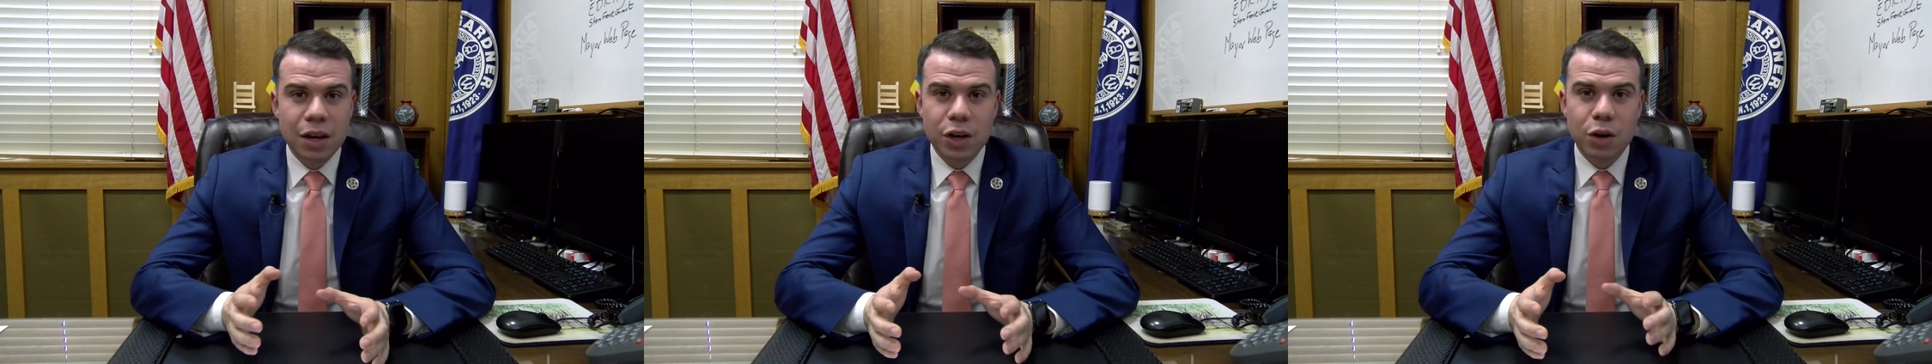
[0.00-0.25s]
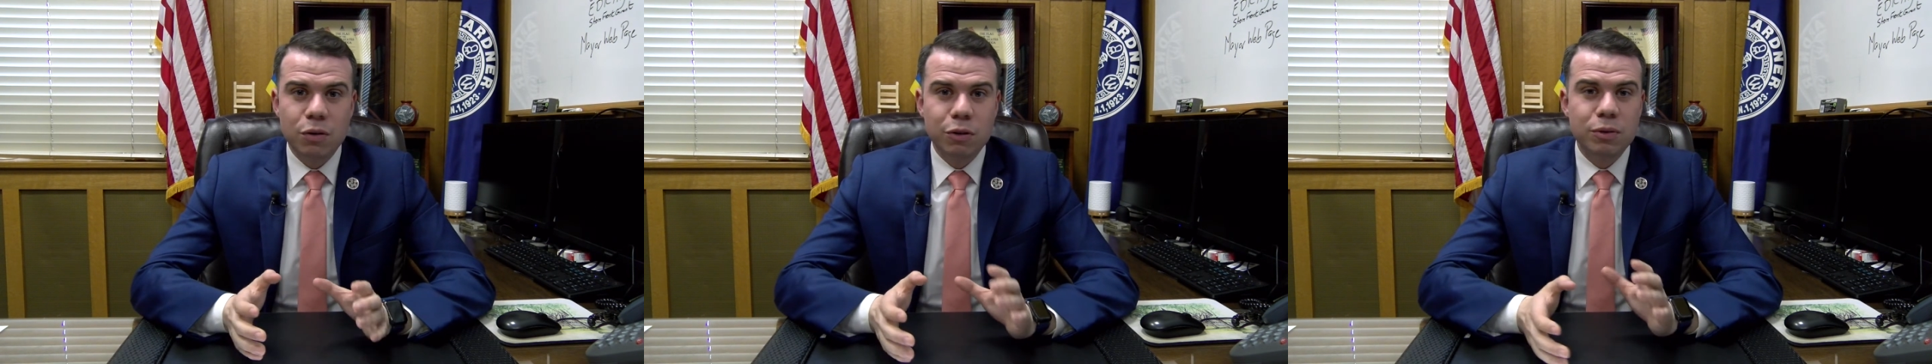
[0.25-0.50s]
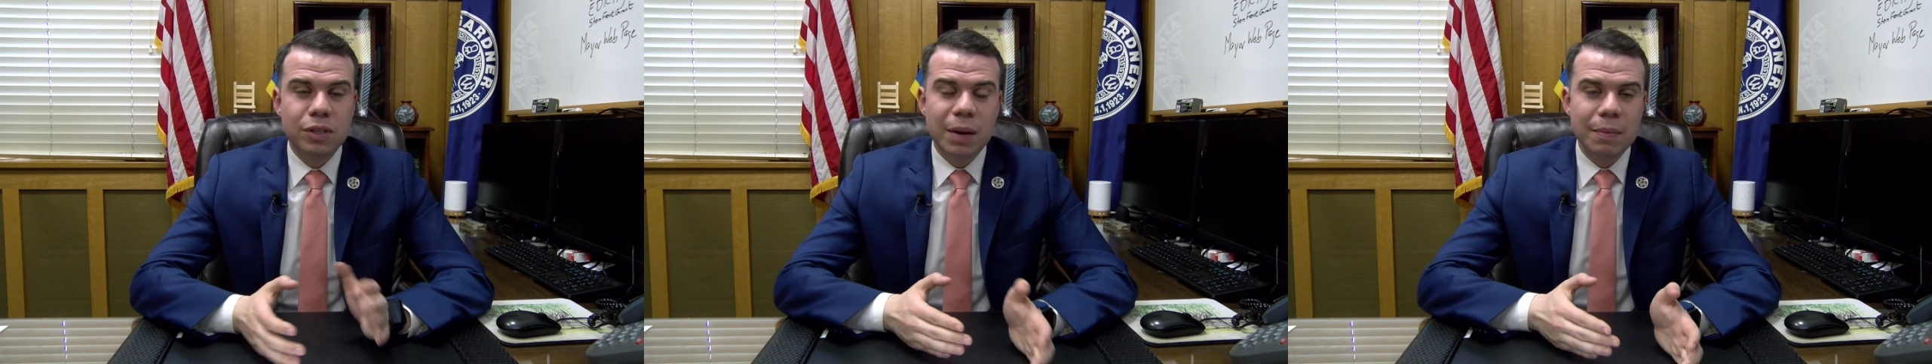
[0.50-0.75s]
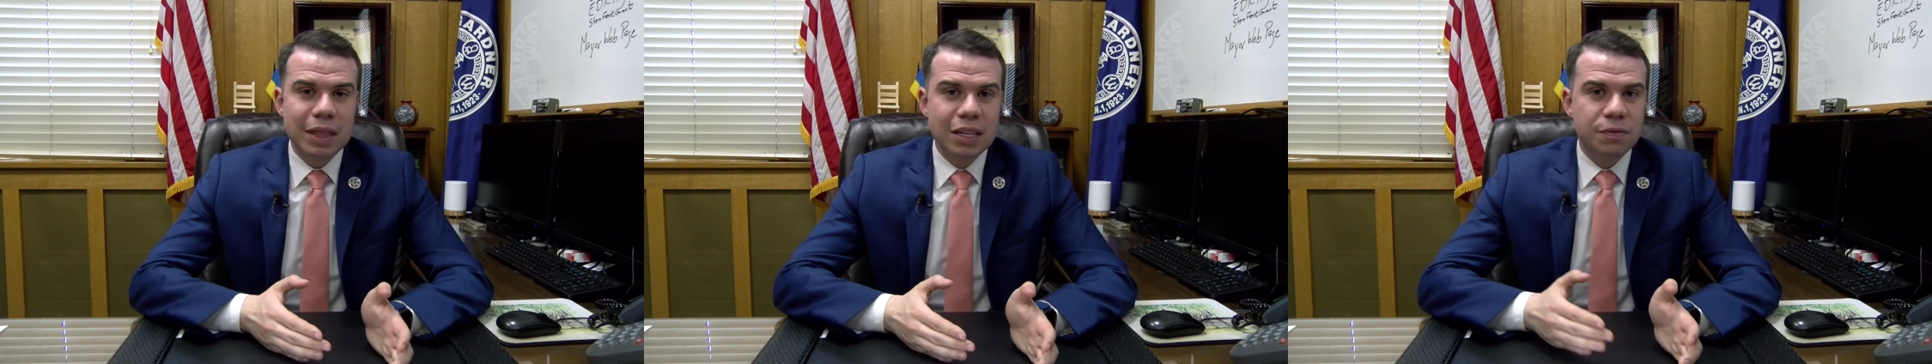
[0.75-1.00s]
do
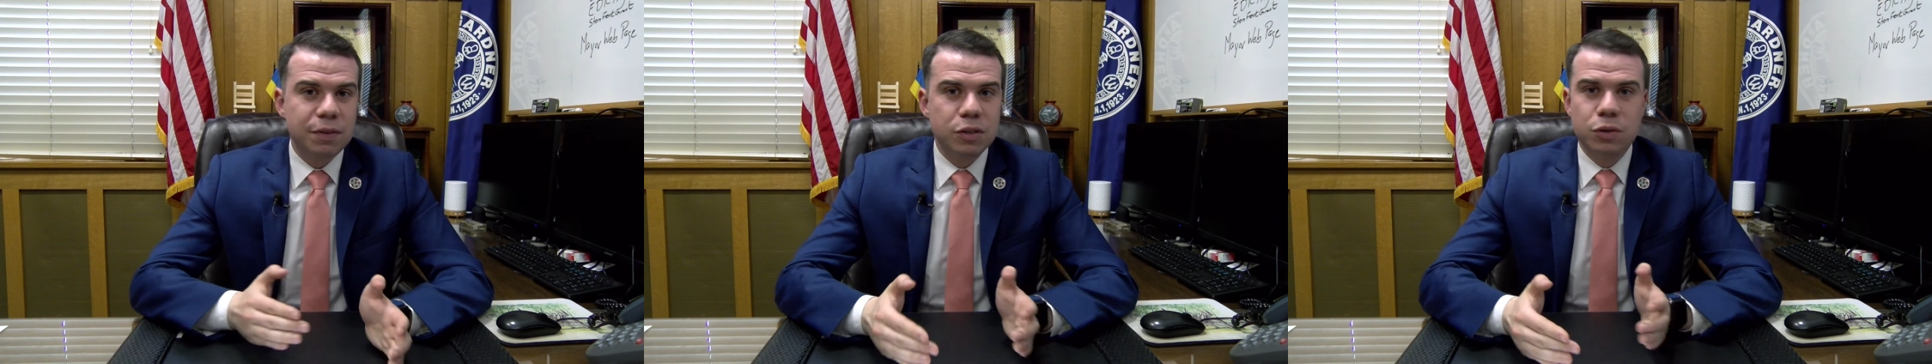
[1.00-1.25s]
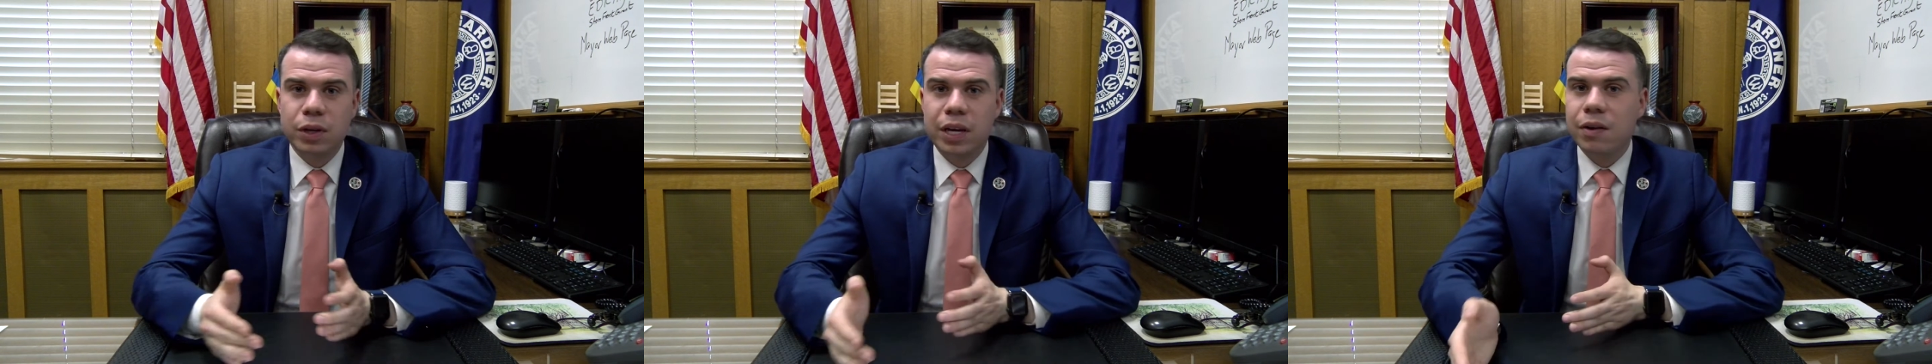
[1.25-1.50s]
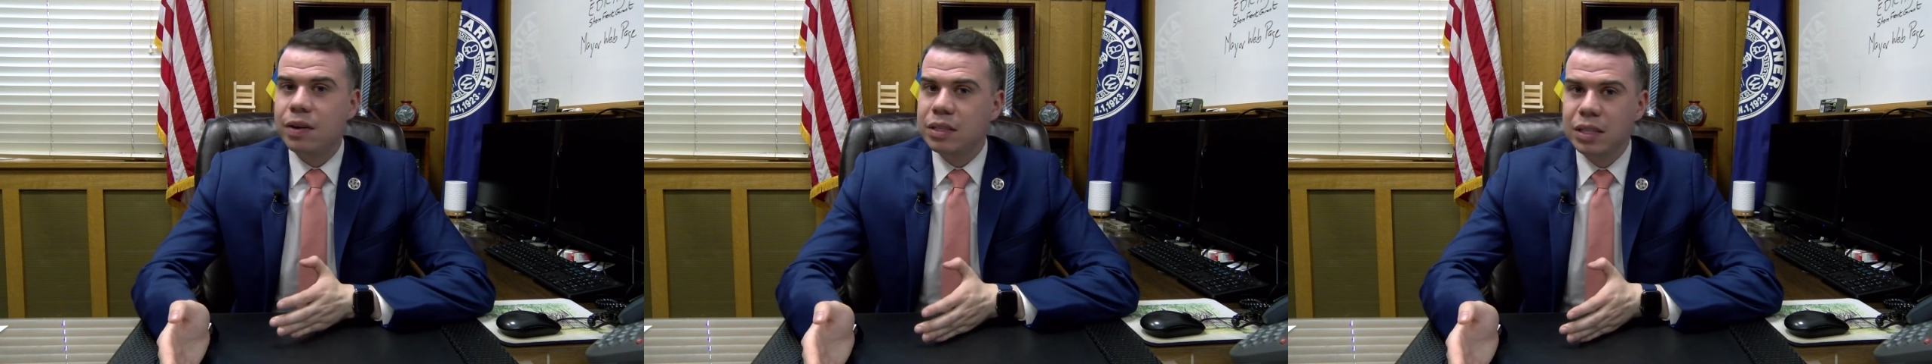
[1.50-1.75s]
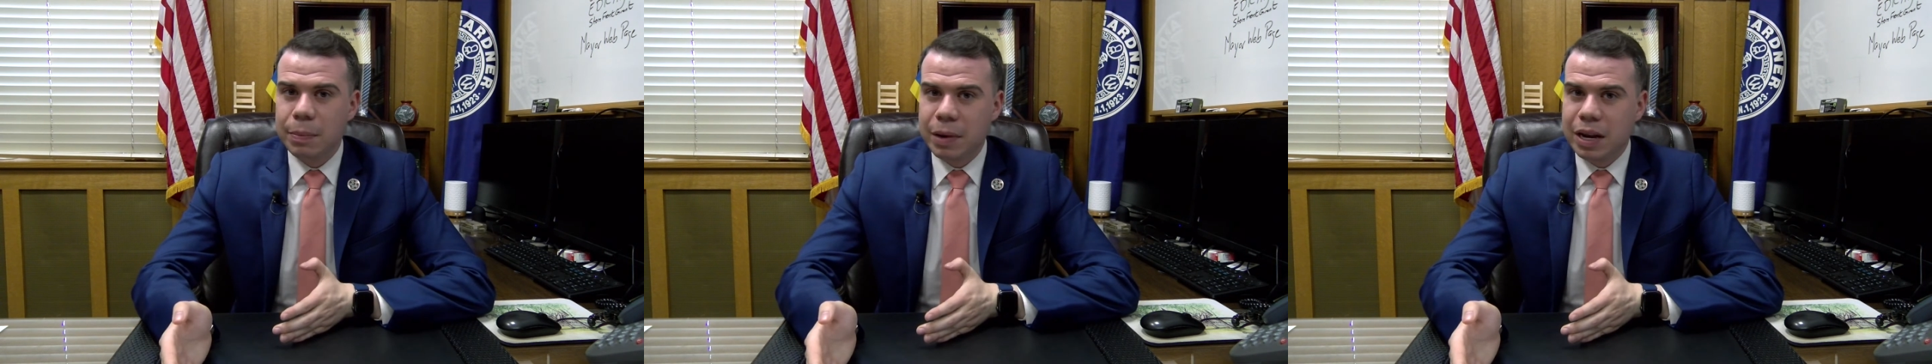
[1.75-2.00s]
some in this fiscal year and
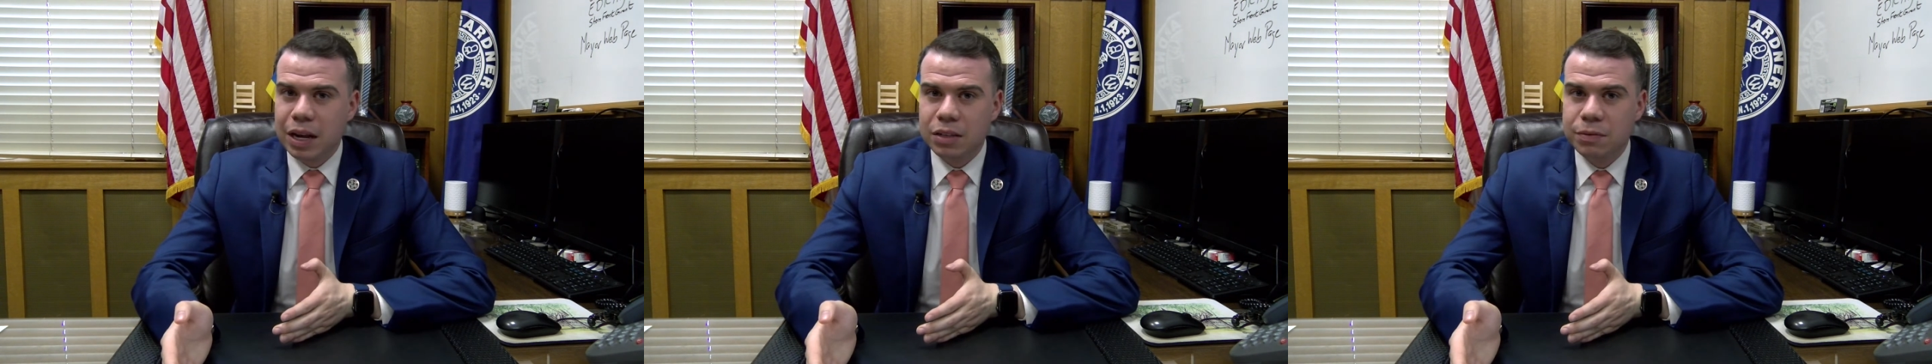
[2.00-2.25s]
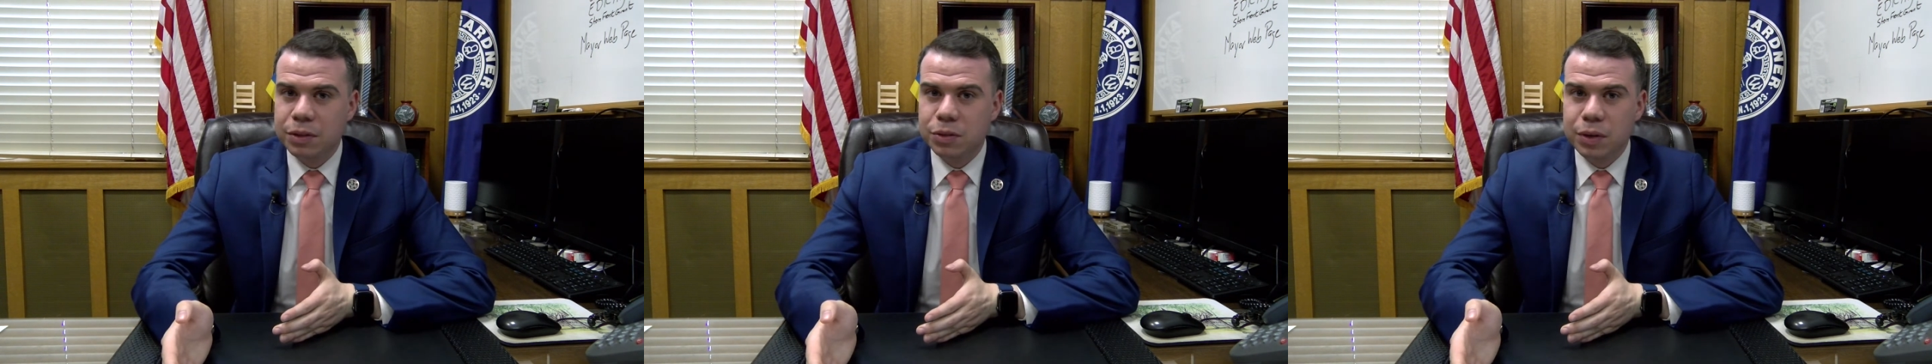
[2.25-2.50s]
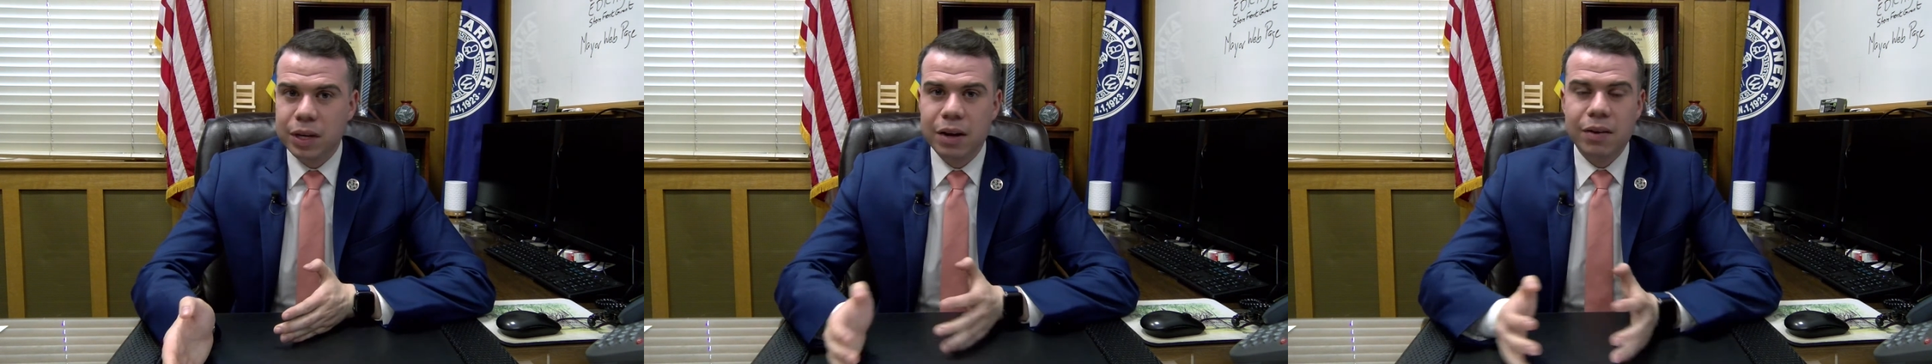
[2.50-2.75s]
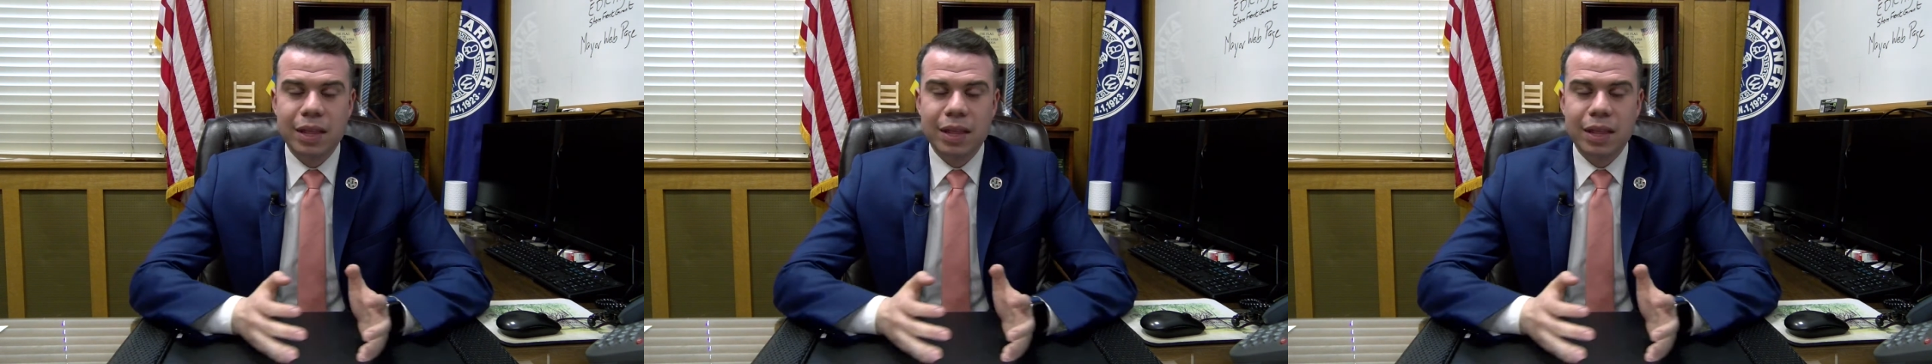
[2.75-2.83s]
some in next fiscal year,